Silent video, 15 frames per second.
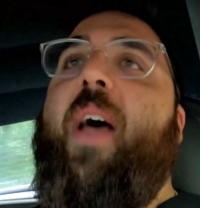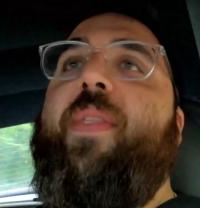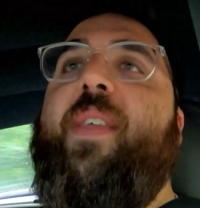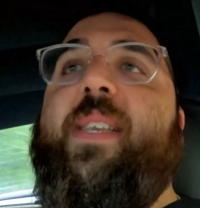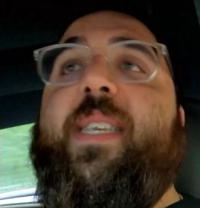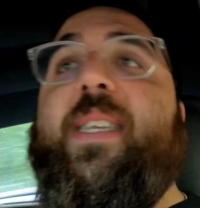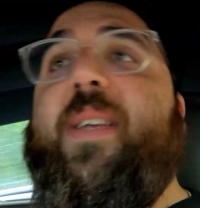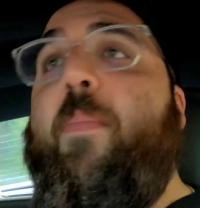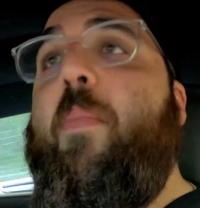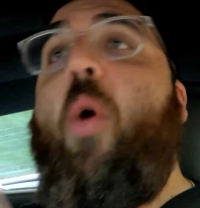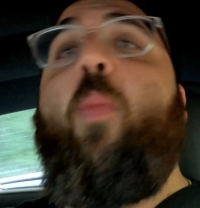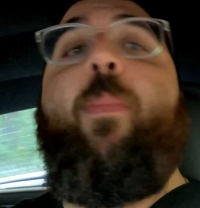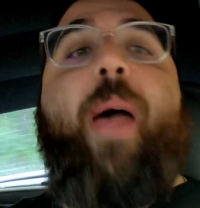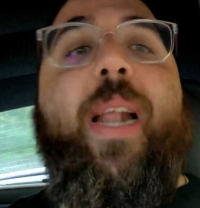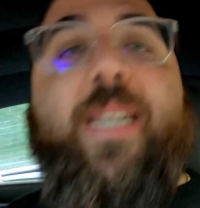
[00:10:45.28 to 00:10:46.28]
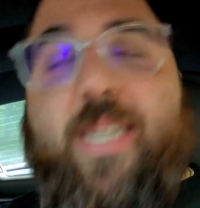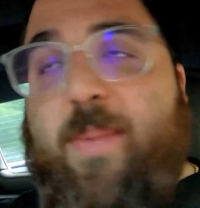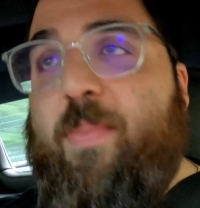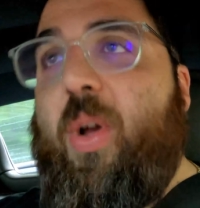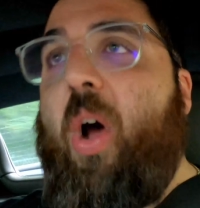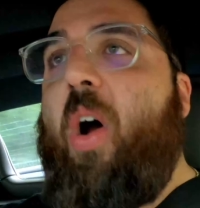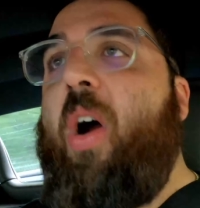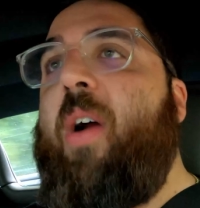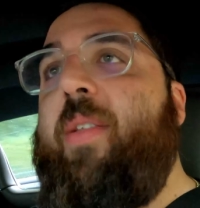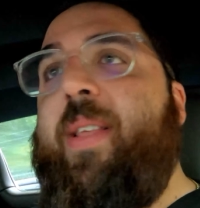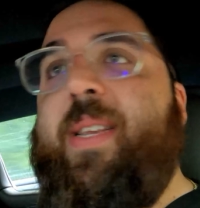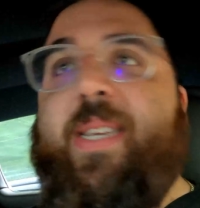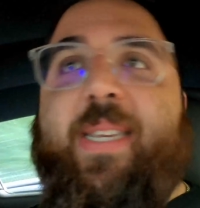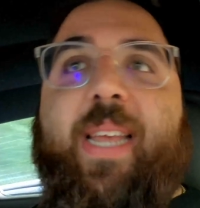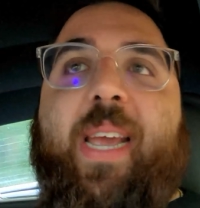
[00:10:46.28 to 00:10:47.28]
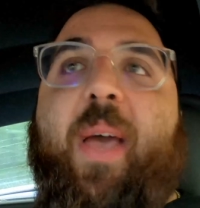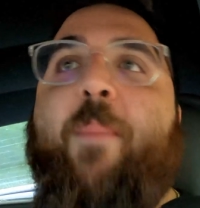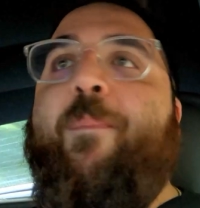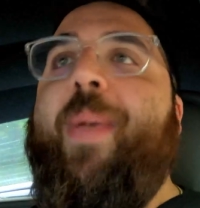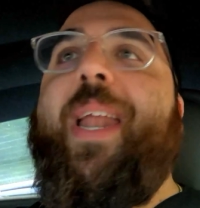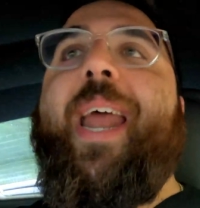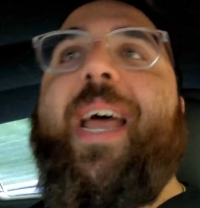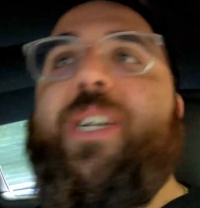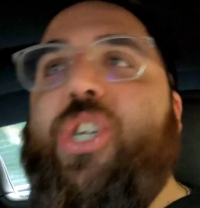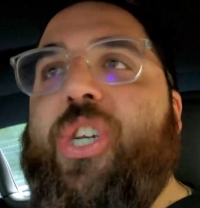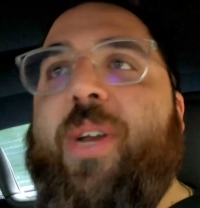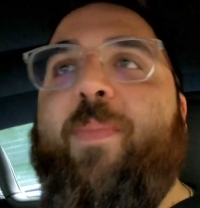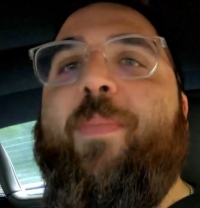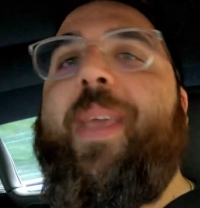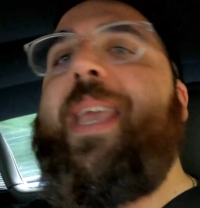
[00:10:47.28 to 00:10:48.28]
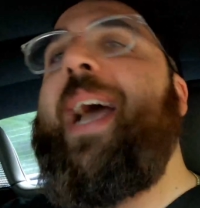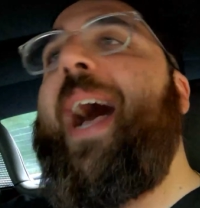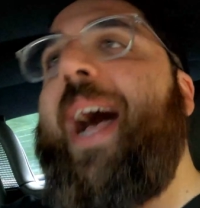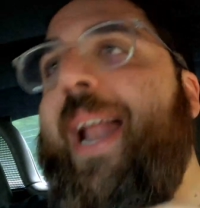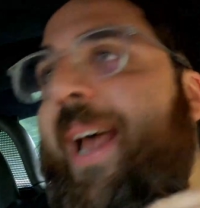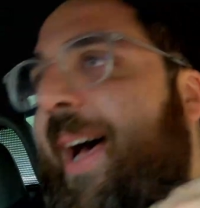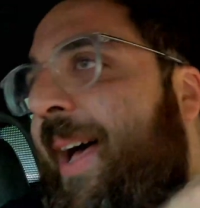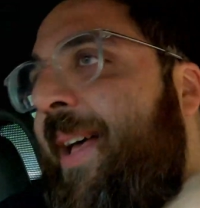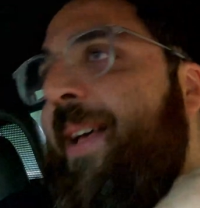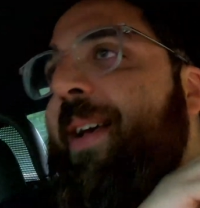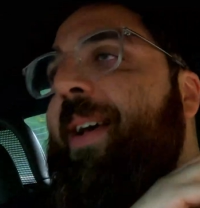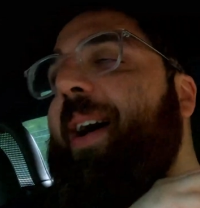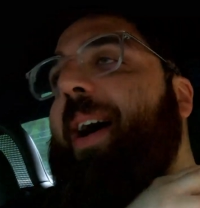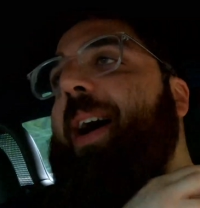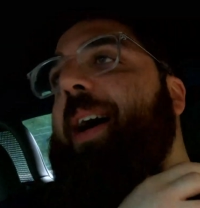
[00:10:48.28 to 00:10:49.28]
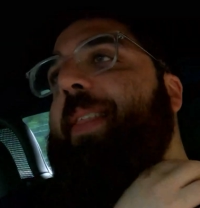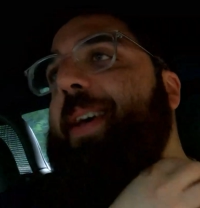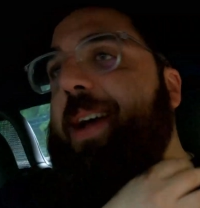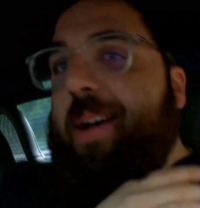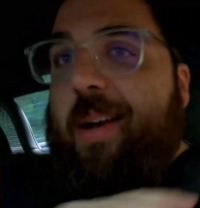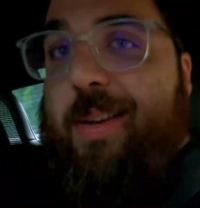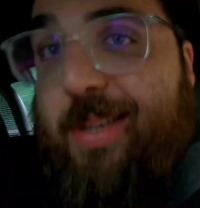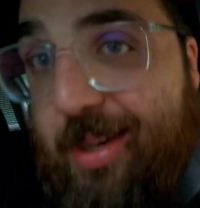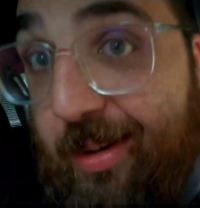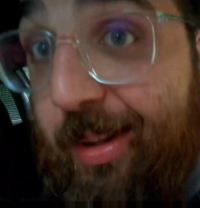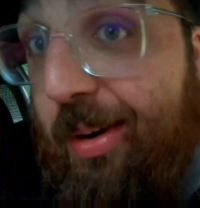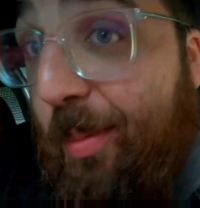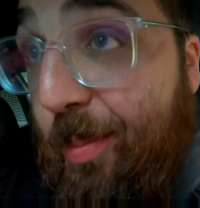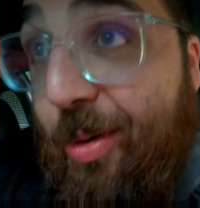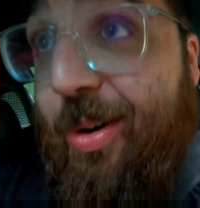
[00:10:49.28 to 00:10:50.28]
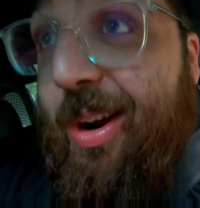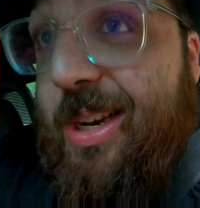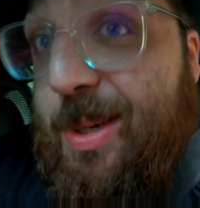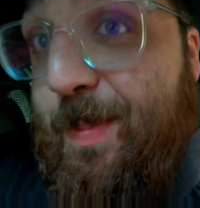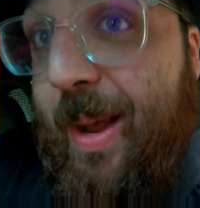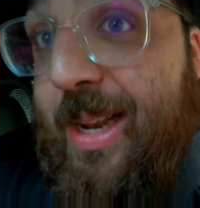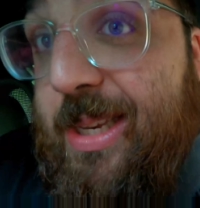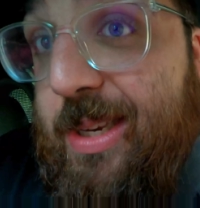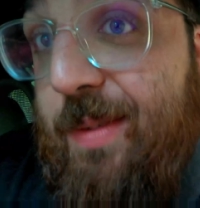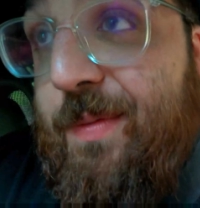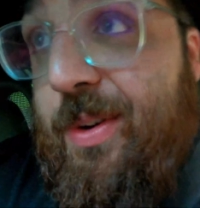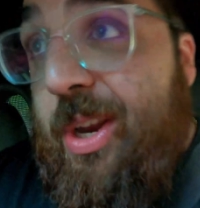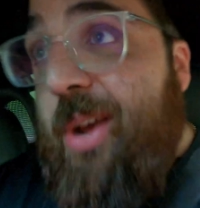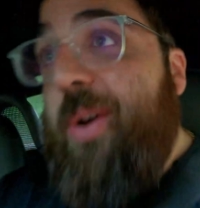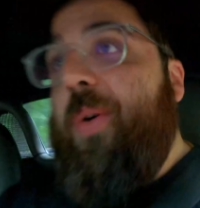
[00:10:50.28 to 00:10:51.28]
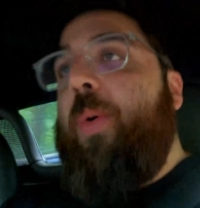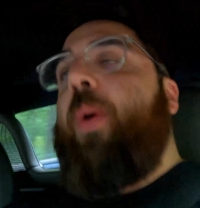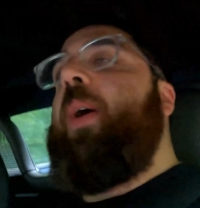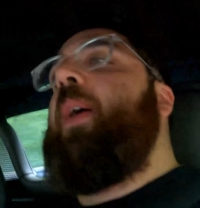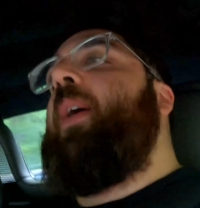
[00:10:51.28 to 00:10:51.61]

This is a momentum car. This is like a mid-engine Miata that cost a little more expensive new.